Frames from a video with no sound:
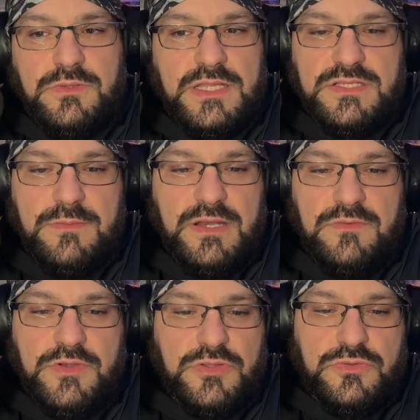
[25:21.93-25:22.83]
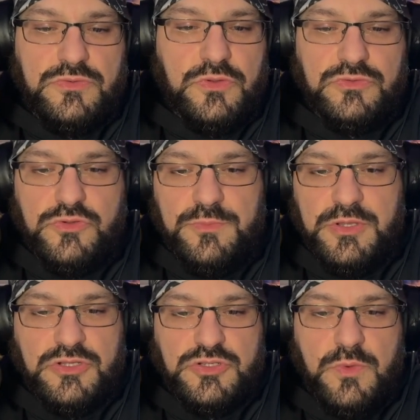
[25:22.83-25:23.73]
Don't let somebody ridicule you. Don't do it
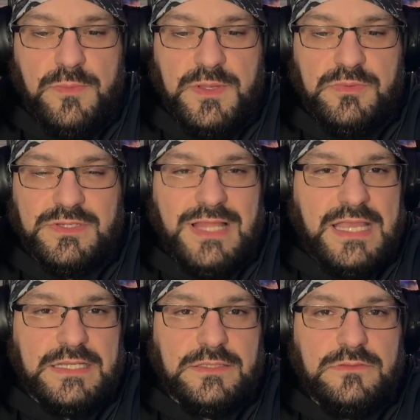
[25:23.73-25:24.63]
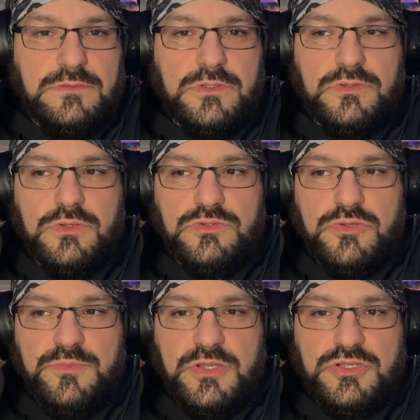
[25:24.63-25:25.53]
because you want people to like it. You know, don't
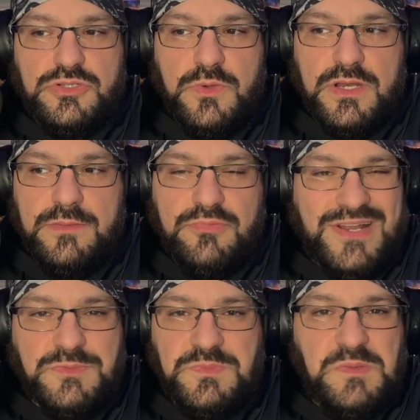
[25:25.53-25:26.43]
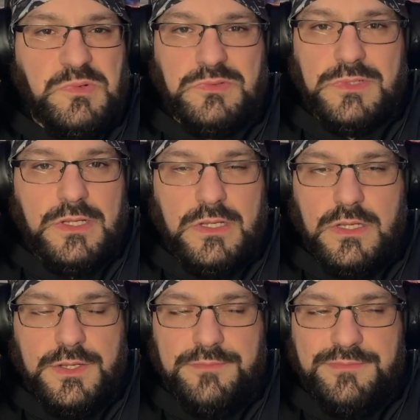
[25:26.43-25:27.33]
do it because you want to impress people.
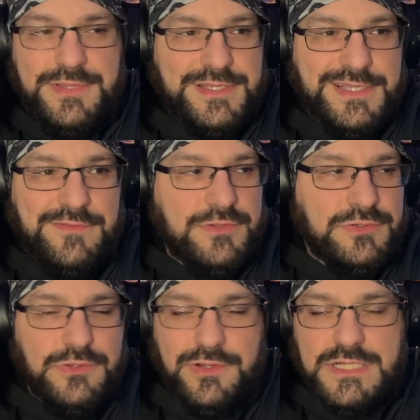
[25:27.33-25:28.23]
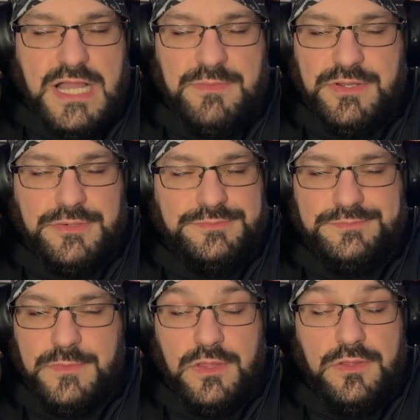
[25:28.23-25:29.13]
Because I've learned a long time ago,
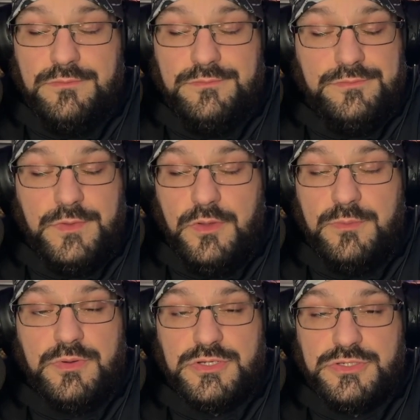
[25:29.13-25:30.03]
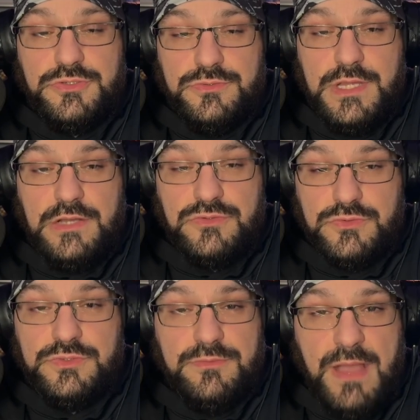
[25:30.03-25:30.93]
the only person that
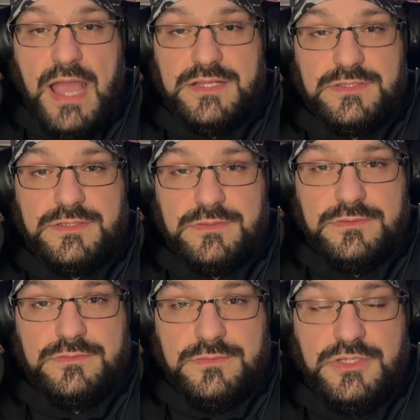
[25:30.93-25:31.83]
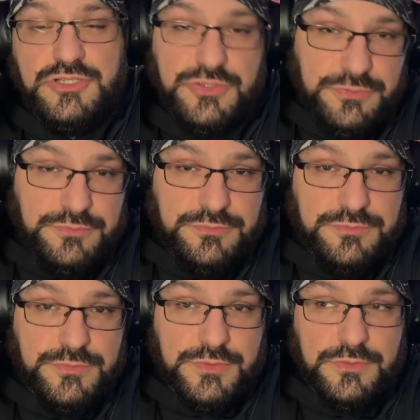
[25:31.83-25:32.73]
truly matters is you.
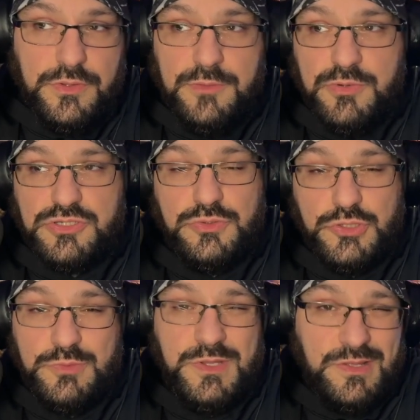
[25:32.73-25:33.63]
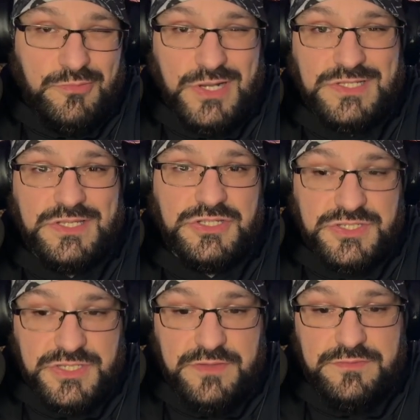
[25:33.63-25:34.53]
So the only person you should be impressing is
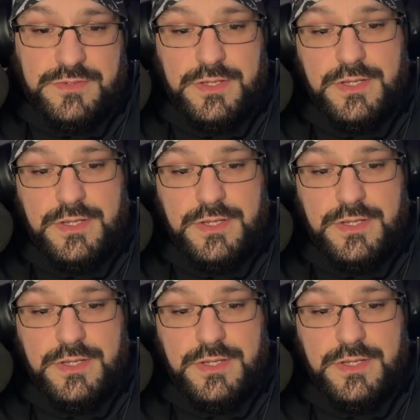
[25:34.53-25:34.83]
yourself.